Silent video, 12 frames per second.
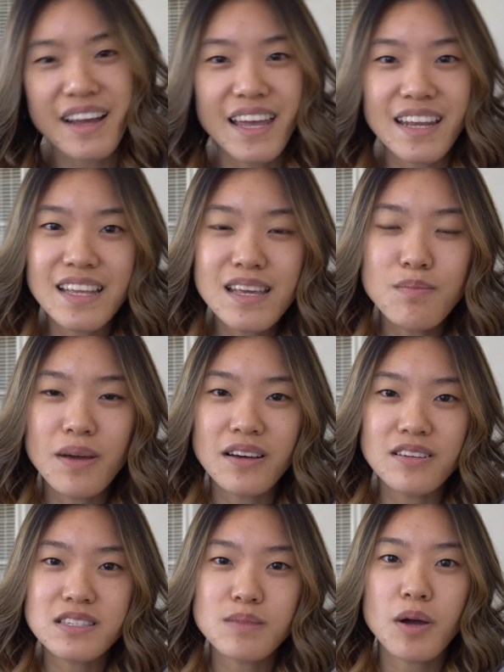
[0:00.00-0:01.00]
I get
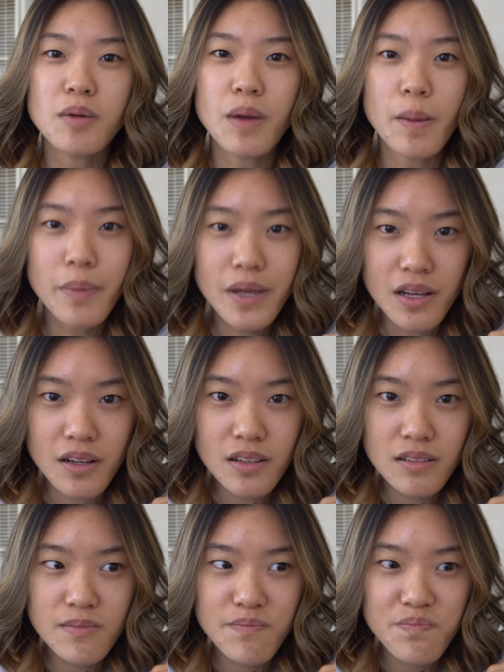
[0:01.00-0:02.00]
emails about my bill.